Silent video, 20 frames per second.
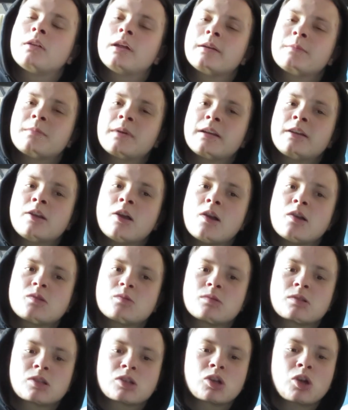like my
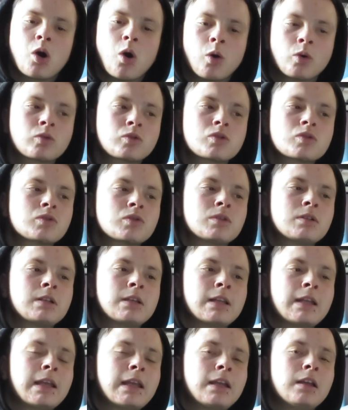nose was
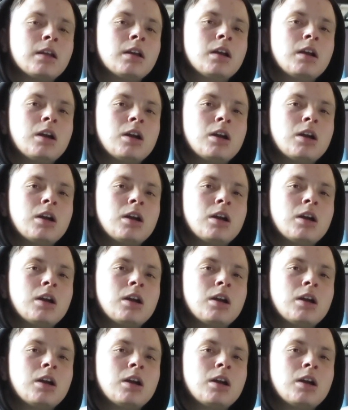constantly